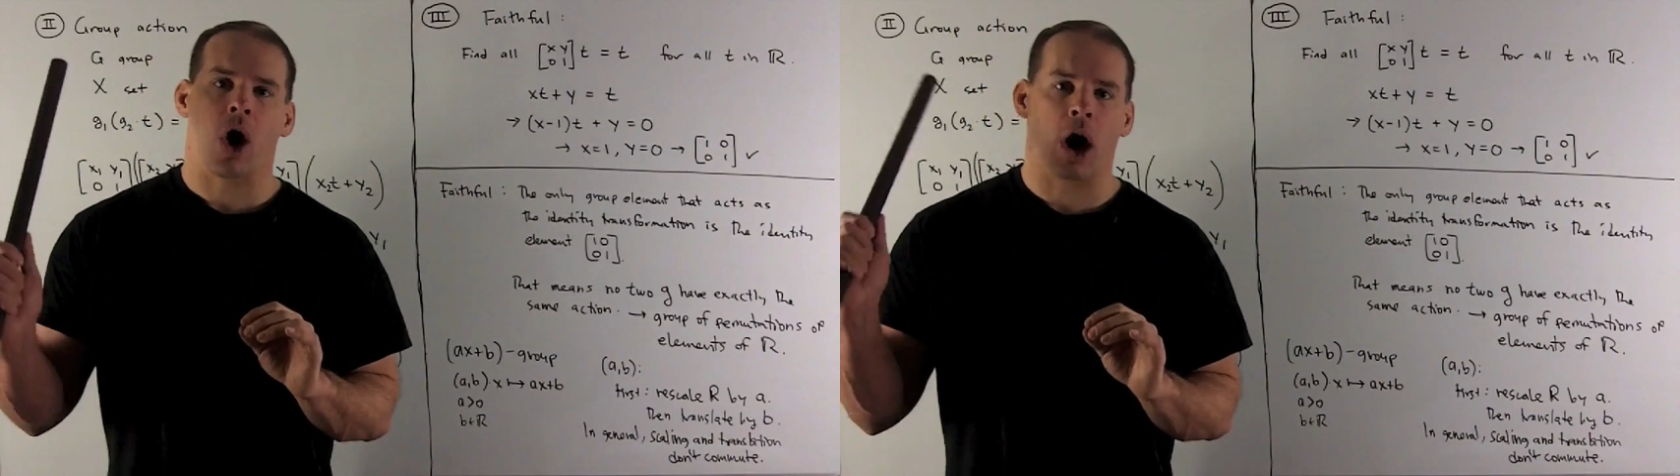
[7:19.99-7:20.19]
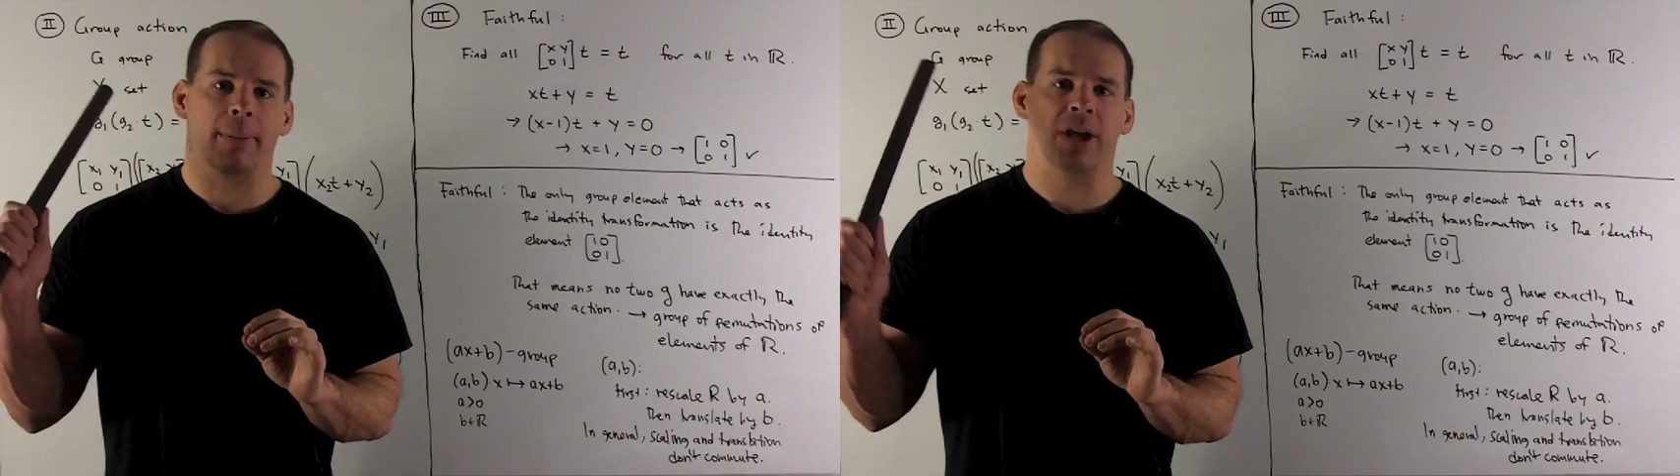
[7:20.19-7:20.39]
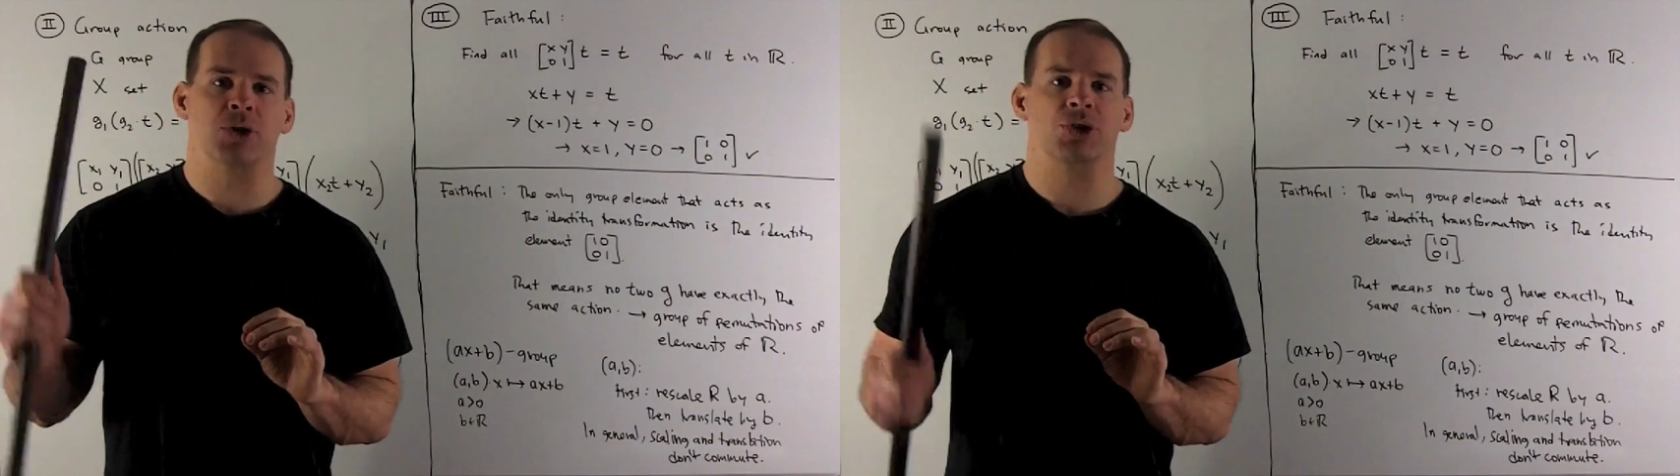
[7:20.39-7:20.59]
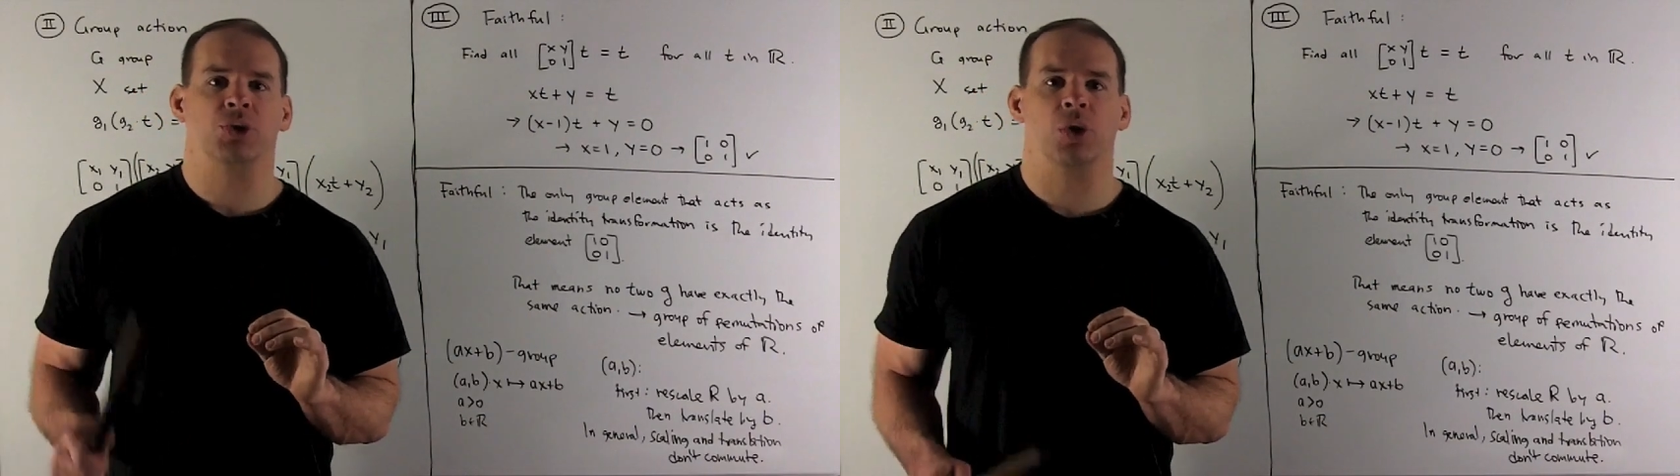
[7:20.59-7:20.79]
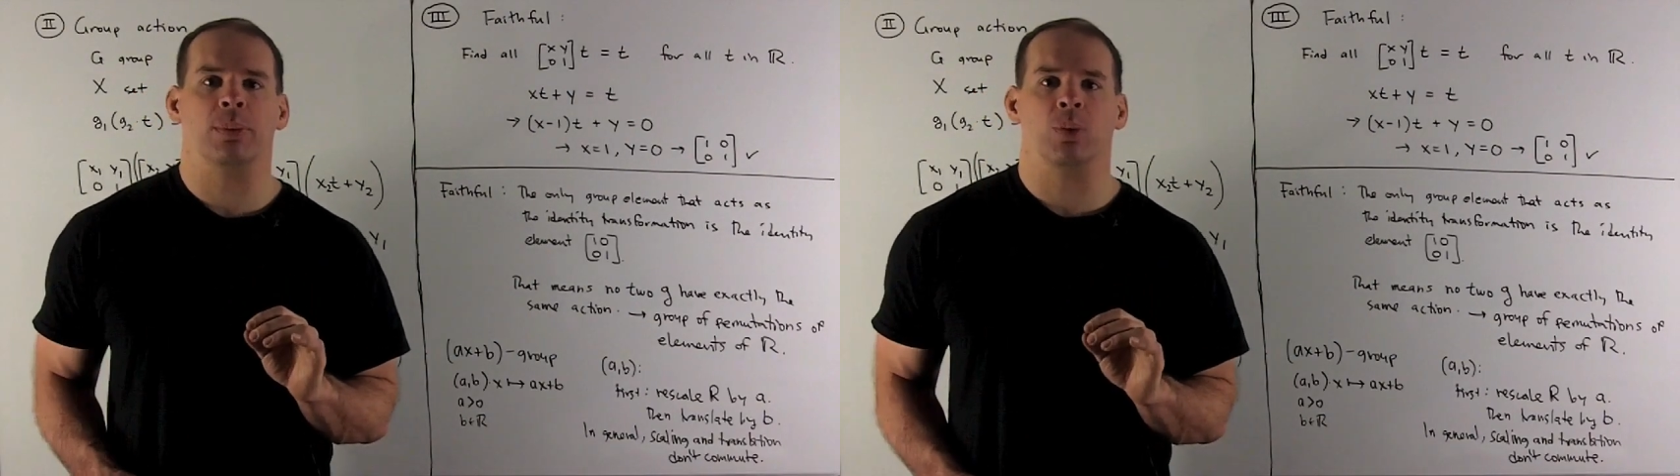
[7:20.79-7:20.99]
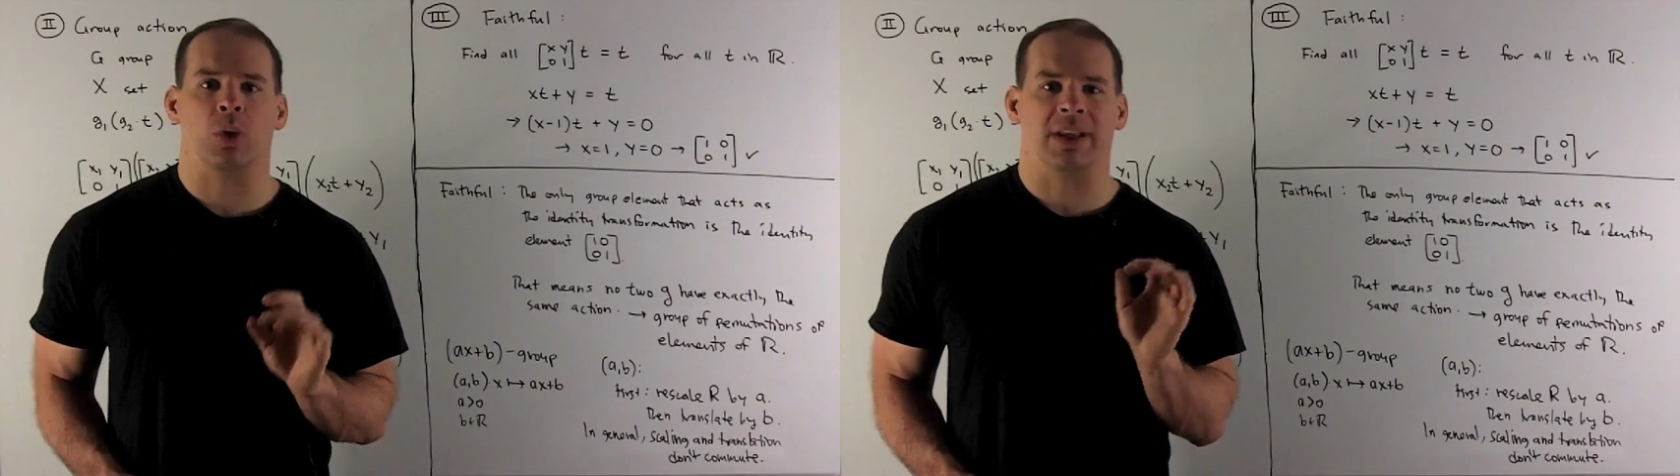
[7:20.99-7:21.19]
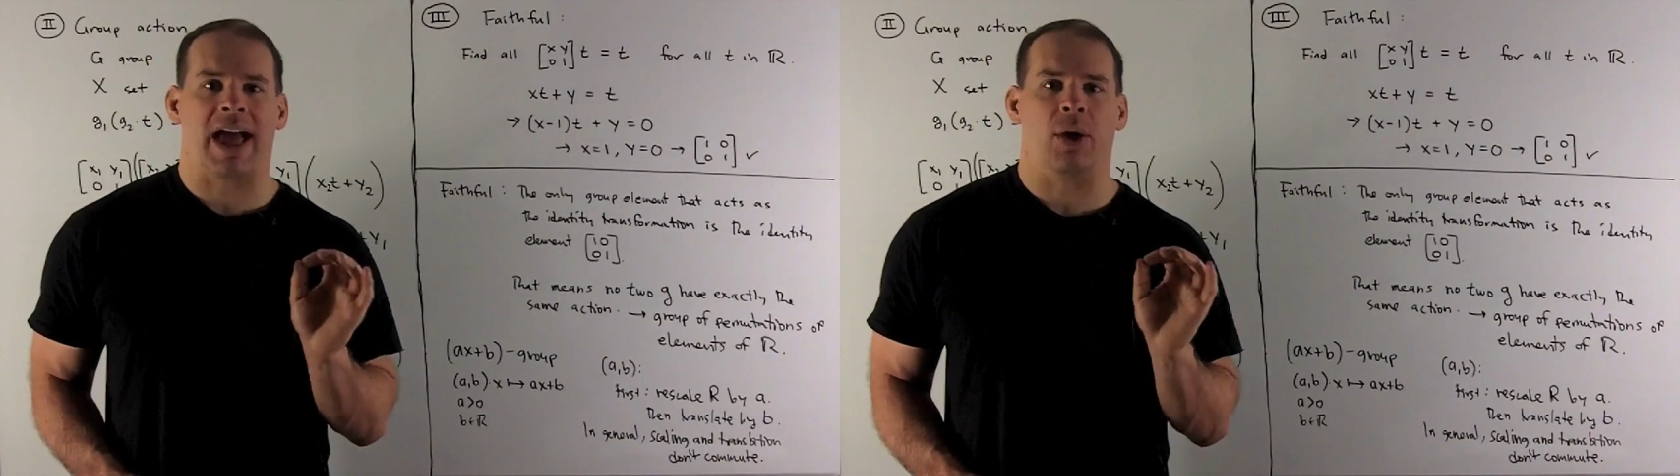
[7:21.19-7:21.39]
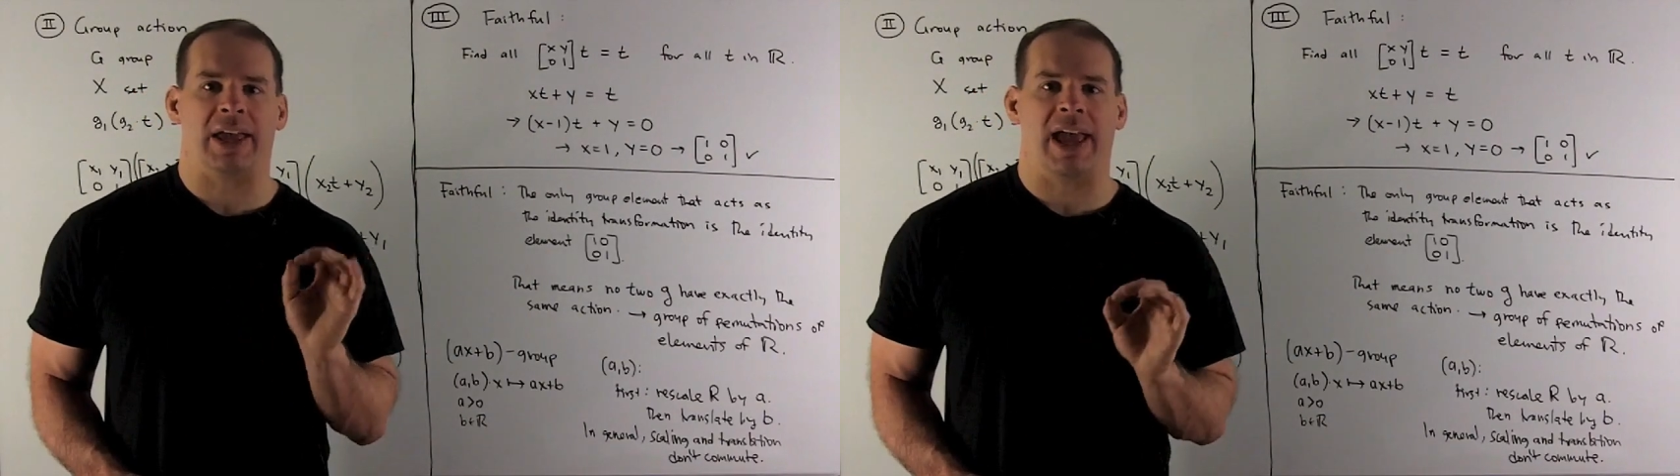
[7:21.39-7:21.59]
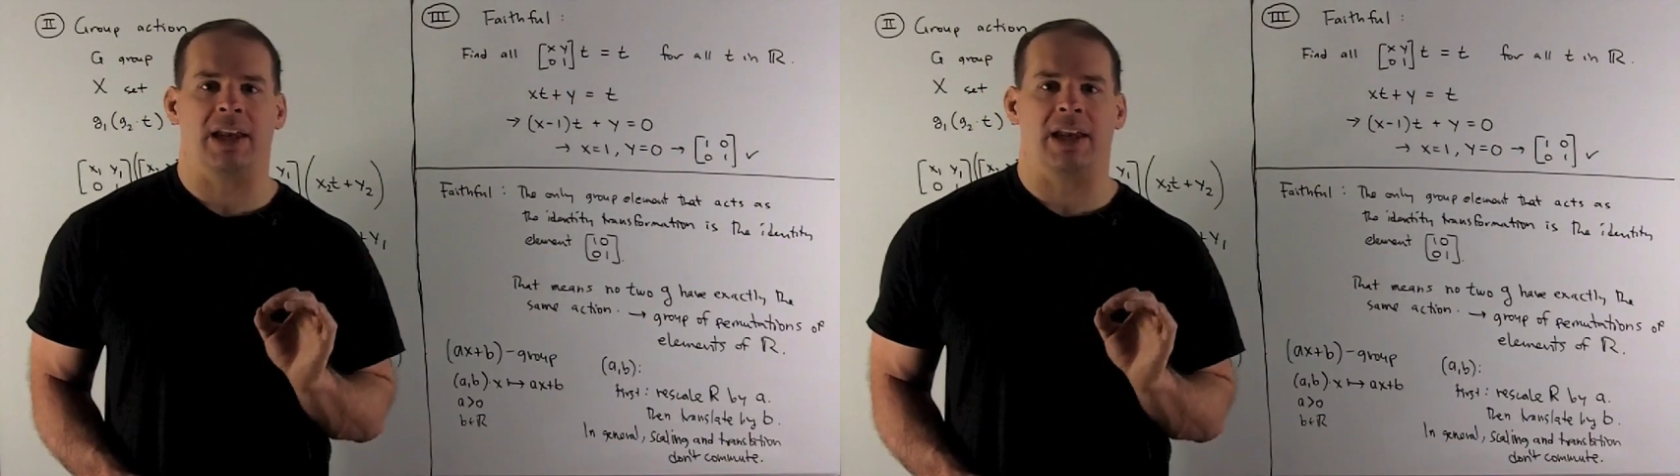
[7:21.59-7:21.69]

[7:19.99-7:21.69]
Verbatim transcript: our matrix group, we're allowing